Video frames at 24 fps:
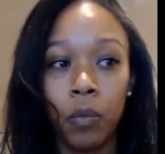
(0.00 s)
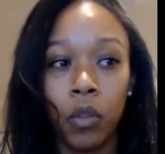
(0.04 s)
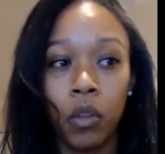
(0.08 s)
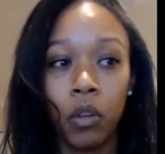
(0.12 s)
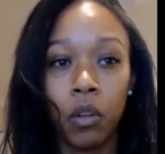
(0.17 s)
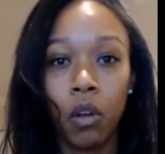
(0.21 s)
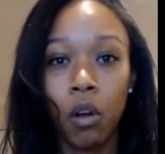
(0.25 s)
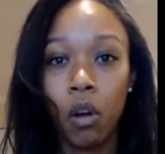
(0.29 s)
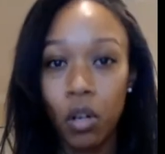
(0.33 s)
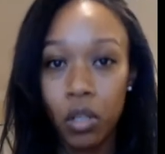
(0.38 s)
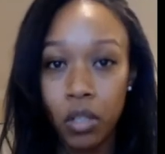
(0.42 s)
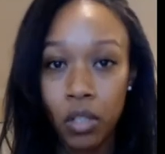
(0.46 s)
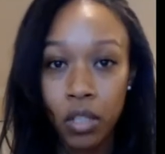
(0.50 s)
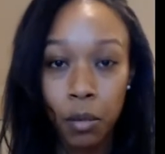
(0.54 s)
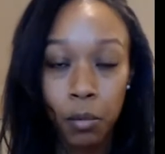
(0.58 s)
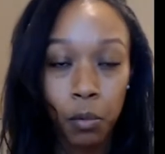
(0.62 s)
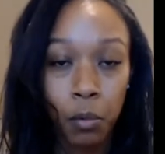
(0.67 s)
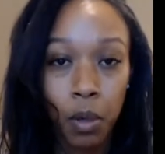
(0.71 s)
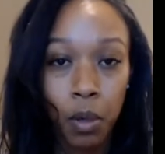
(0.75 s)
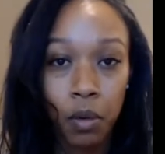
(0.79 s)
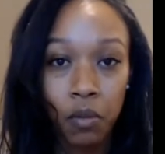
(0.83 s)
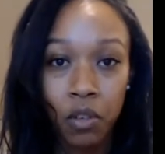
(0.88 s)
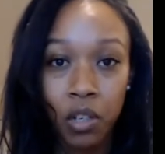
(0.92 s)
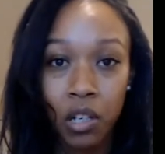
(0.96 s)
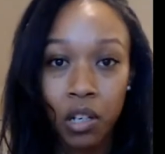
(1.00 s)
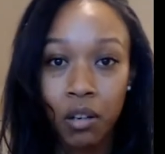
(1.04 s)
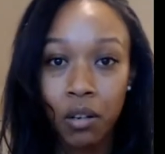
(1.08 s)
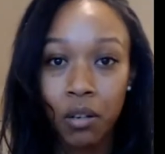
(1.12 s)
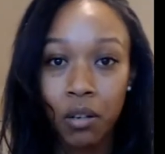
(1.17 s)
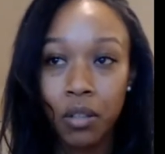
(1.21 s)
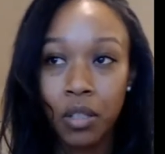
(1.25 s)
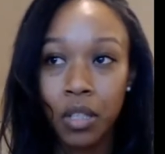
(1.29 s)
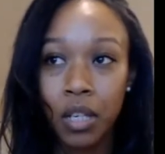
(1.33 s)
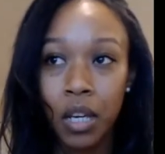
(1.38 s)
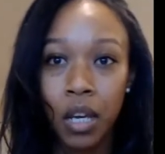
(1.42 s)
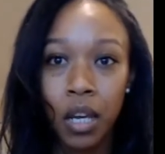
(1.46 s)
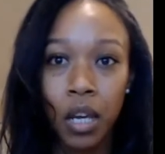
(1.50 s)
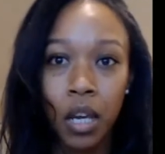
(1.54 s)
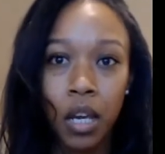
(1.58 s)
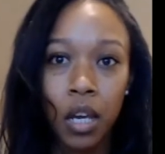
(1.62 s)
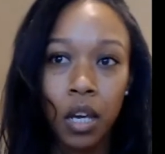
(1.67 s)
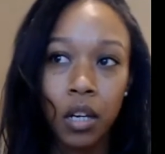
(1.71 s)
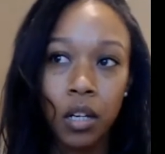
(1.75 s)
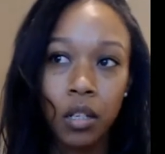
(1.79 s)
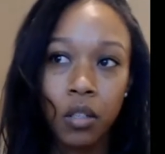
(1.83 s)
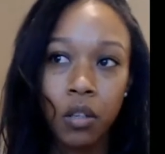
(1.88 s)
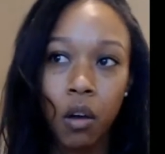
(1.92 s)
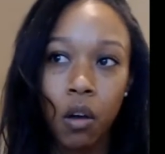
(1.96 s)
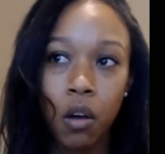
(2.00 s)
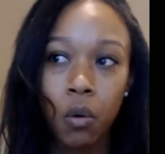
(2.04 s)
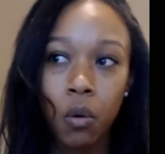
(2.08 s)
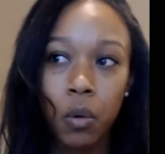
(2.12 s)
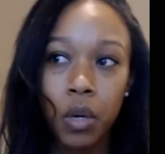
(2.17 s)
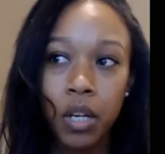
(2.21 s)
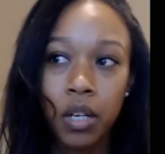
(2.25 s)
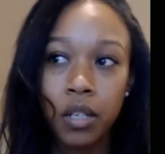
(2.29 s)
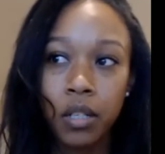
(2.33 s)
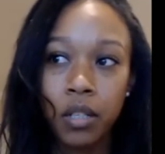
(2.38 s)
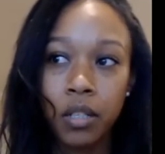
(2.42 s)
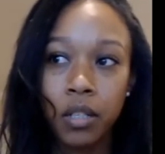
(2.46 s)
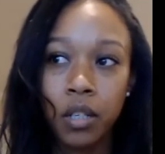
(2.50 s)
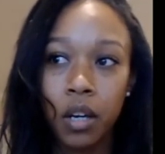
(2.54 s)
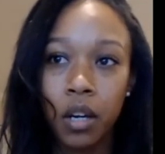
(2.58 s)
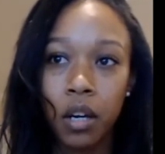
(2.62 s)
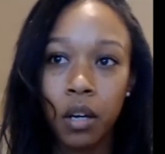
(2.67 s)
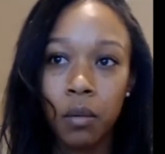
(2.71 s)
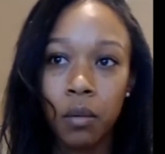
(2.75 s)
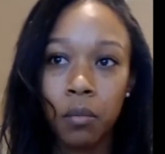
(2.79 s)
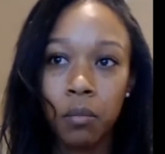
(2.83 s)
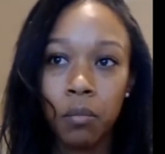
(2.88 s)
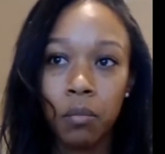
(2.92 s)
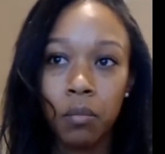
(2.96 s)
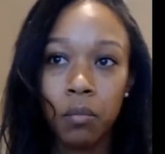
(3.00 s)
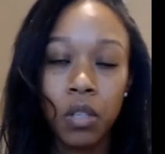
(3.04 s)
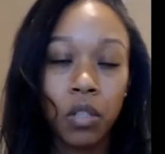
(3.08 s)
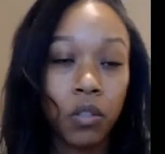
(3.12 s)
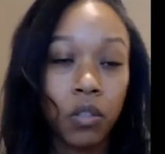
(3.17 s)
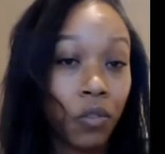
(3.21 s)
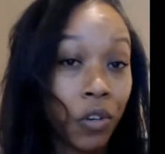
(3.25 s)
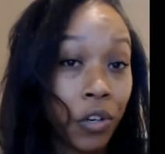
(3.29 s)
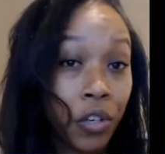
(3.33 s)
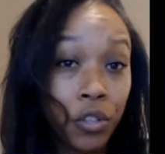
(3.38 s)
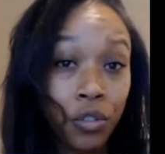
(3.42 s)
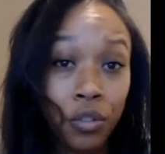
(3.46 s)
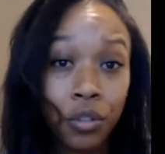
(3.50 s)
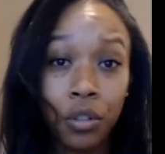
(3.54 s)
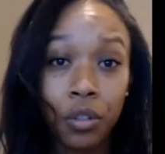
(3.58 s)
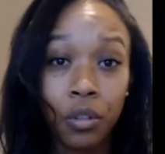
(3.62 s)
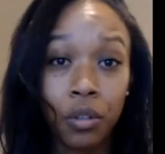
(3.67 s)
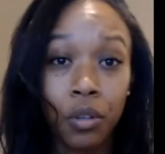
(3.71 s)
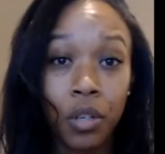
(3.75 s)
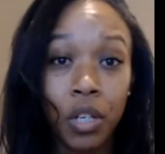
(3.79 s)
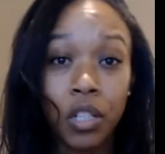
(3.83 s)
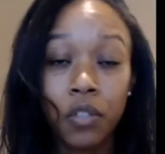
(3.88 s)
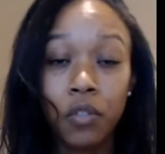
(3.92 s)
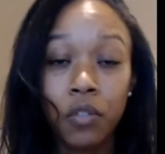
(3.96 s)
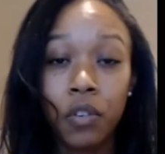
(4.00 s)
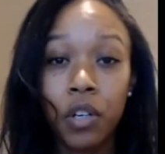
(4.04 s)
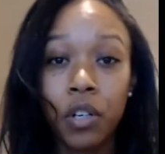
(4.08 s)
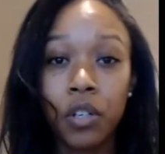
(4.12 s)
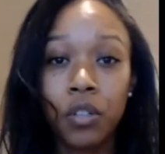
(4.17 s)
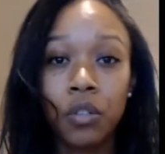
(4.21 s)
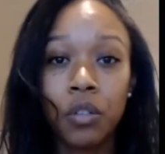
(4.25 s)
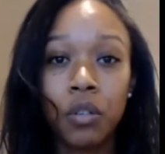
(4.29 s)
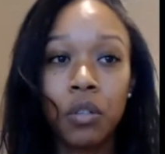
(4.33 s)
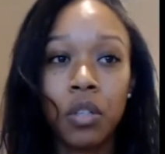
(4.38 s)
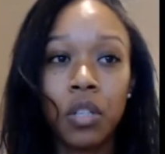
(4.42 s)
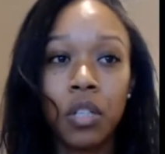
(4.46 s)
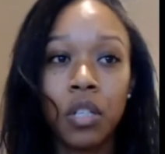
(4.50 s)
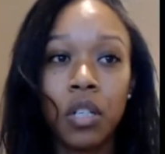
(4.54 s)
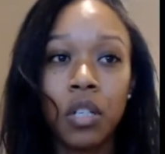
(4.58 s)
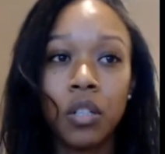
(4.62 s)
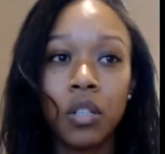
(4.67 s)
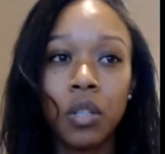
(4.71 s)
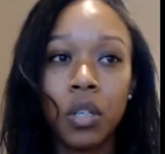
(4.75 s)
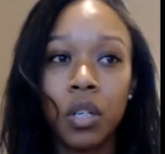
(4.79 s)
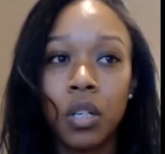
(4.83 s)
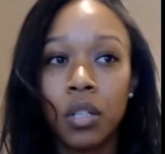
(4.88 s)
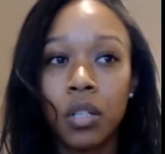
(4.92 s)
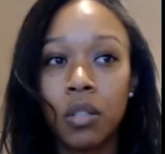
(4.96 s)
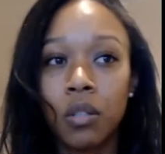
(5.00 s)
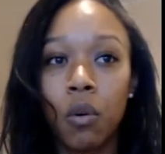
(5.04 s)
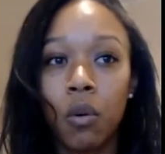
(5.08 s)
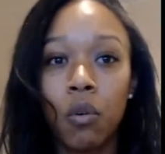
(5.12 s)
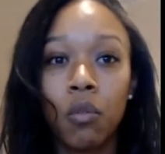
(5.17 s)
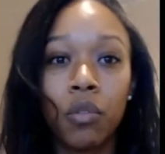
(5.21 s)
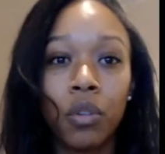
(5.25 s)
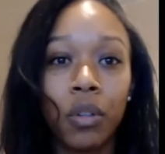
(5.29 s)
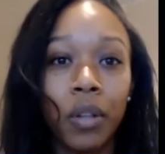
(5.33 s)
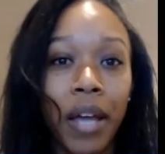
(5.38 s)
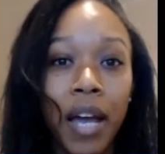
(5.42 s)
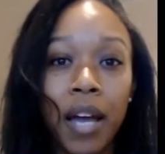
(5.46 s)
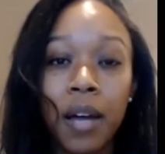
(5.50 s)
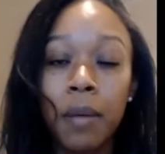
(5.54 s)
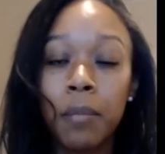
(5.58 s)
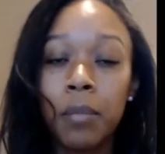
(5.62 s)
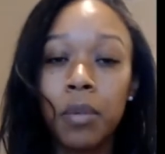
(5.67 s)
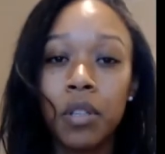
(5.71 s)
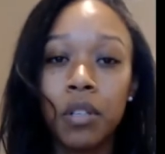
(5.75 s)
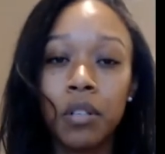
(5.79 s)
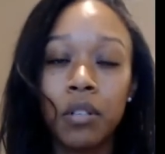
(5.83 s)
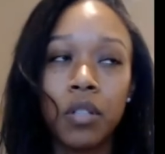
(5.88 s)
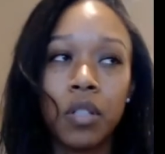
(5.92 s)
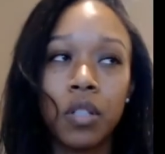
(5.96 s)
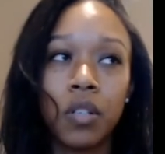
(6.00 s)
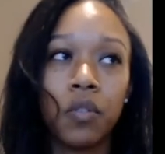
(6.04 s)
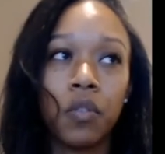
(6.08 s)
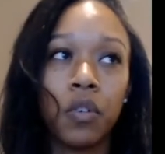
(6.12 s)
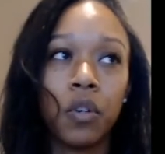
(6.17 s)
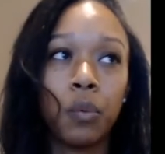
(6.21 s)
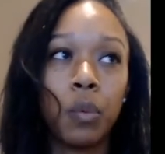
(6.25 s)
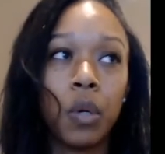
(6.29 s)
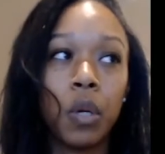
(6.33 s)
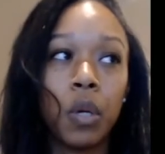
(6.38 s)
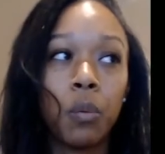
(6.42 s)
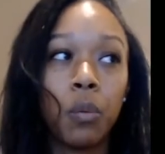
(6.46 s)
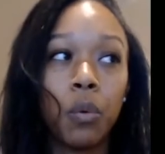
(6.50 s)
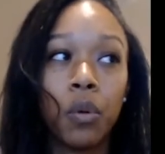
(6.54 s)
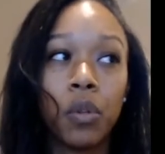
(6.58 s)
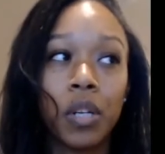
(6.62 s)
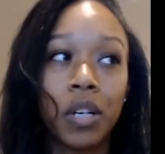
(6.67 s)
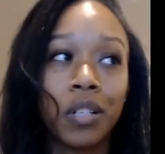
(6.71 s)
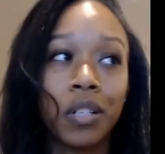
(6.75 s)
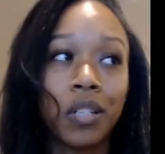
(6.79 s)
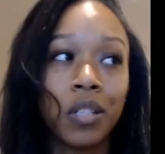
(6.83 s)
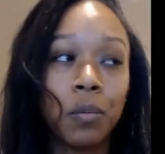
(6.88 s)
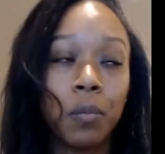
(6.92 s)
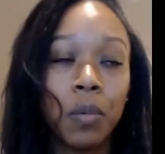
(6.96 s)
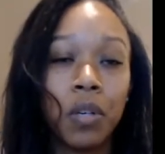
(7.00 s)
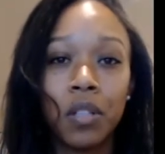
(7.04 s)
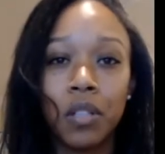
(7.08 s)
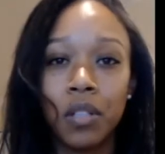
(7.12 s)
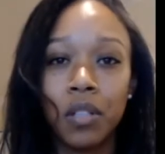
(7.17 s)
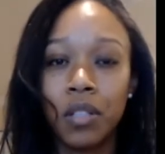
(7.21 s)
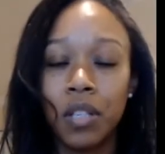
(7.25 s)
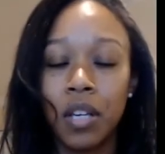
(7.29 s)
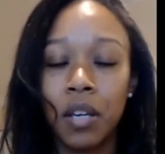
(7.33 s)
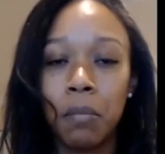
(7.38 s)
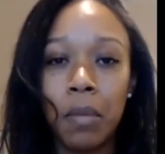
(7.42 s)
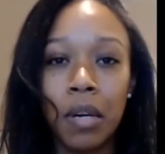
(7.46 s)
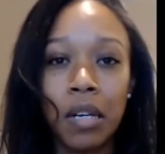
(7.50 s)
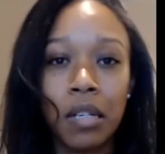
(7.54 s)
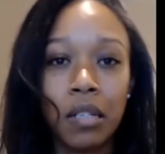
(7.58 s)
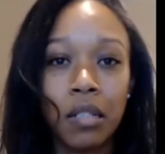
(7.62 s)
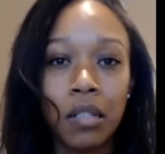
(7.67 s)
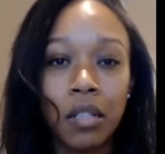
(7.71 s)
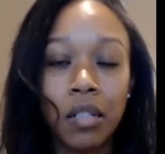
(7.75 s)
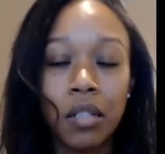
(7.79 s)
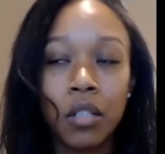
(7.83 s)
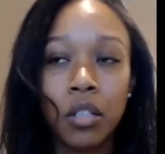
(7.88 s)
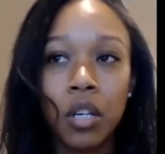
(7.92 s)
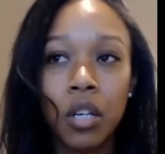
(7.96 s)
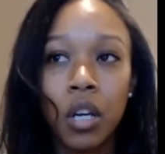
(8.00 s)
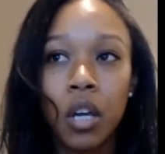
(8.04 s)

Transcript: on some of my videos, and it's always, it's very true. It's very true. The teachings overlap. There's different people that speak the same message.